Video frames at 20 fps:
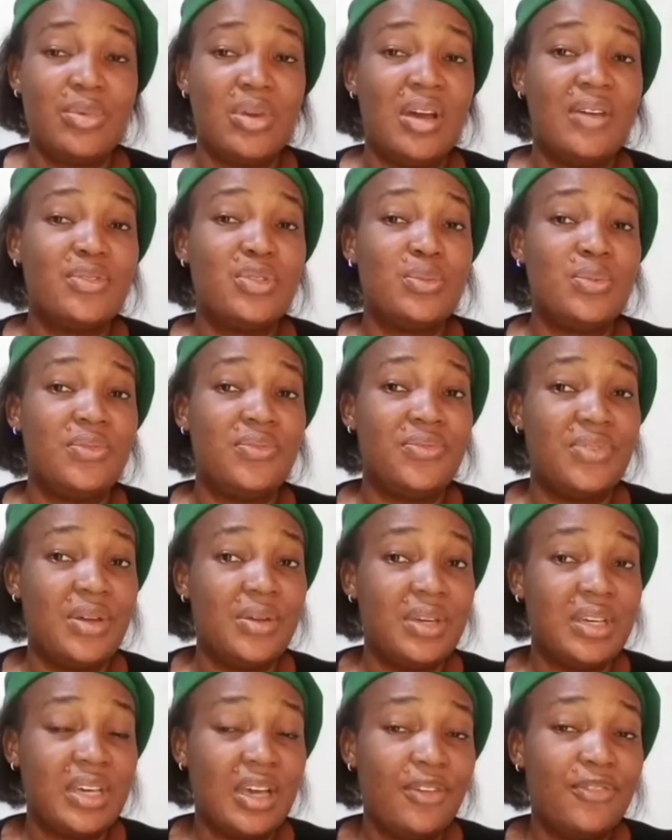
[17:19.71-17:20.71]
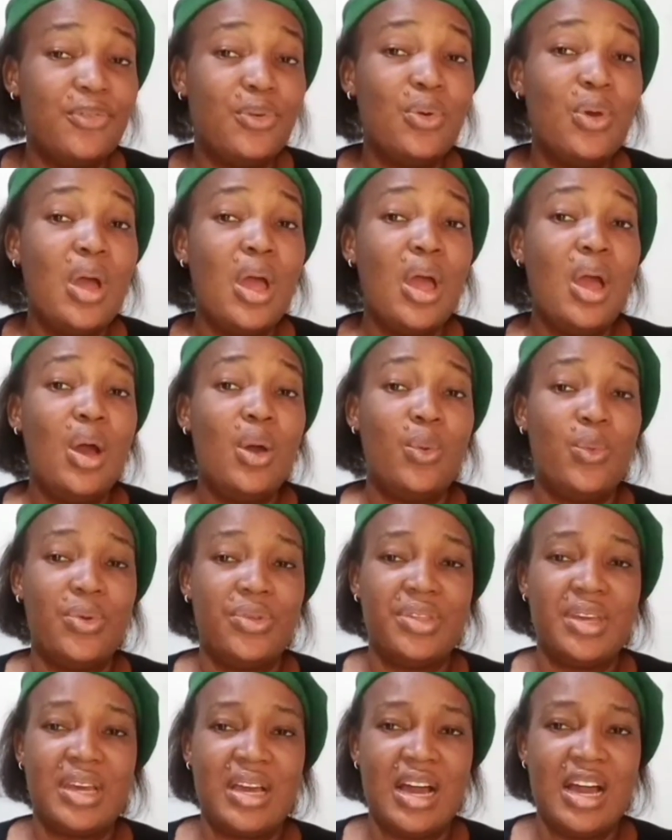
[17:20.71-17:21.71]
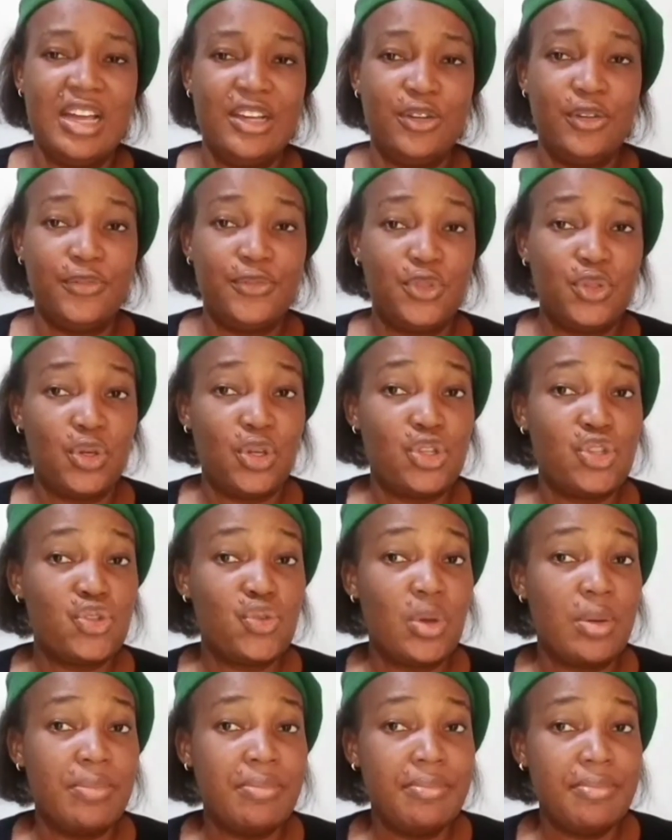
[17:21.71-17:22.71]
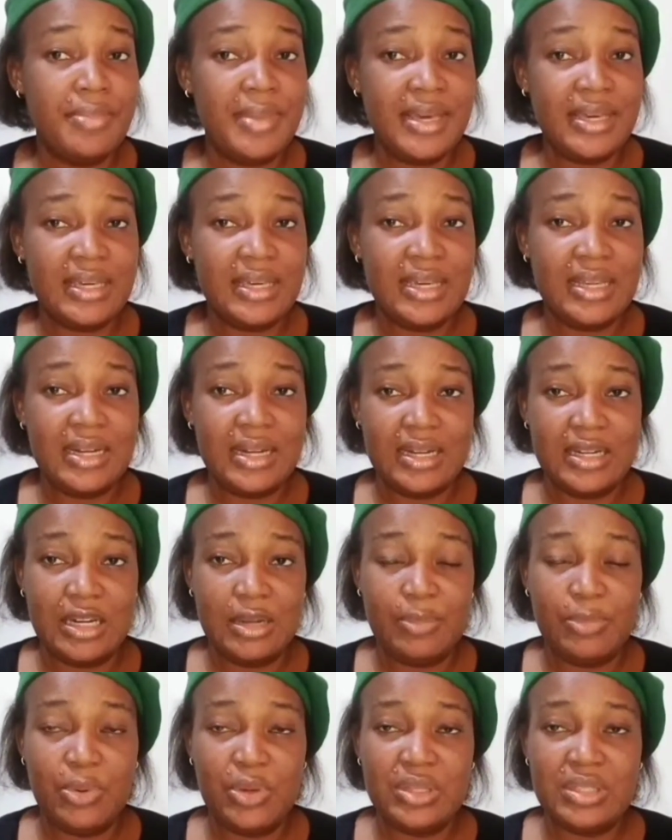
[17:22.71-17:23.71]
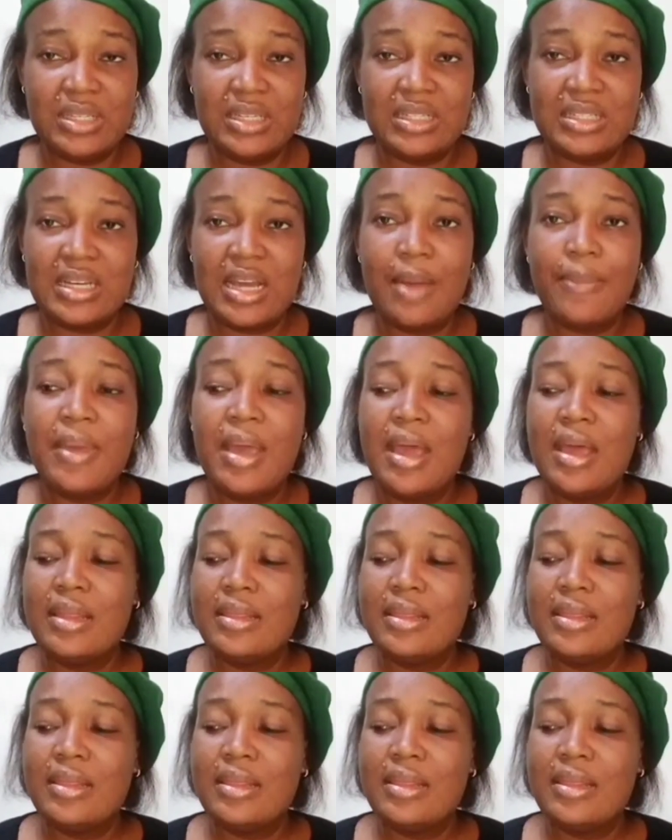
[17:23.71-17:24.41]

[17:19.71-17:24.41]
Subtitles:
You have to be very careful with the kind of choice you're making at that point in time,